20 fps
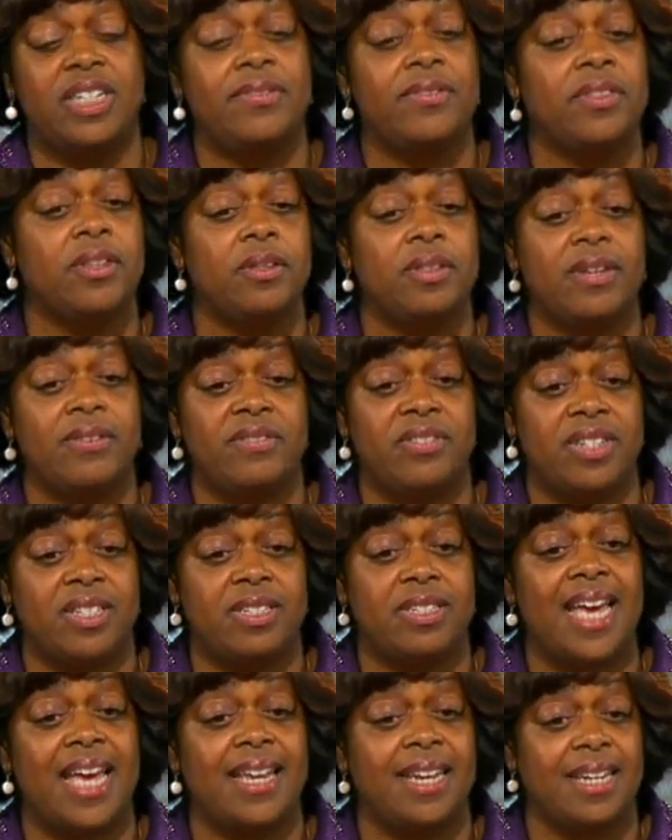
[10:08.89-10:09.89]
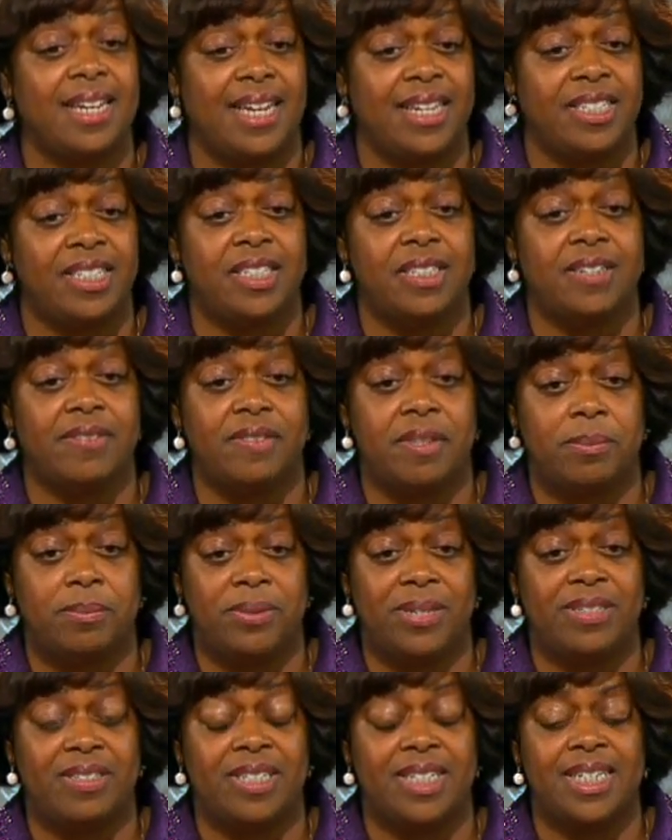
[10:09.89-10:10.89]
even though they've just had elections of their
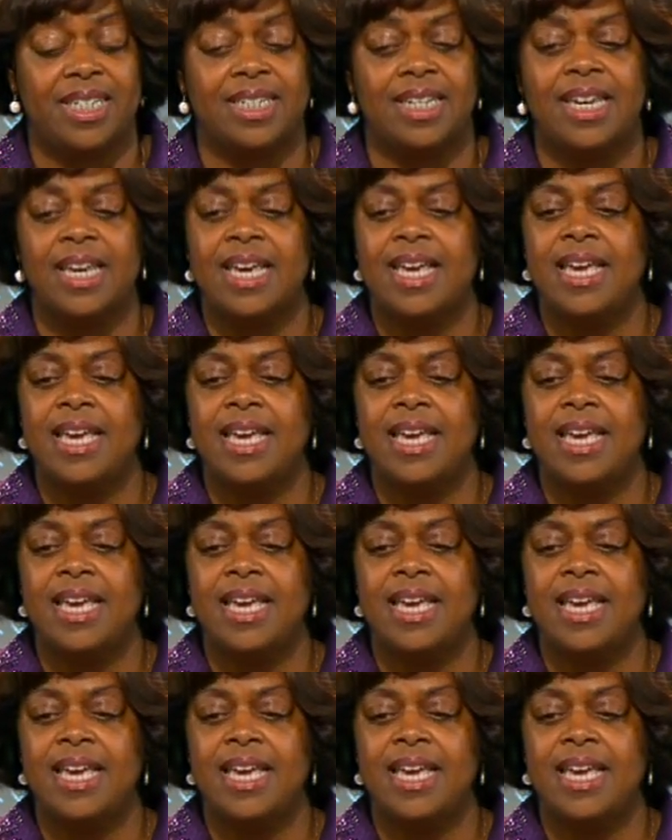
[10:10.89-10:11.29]
president.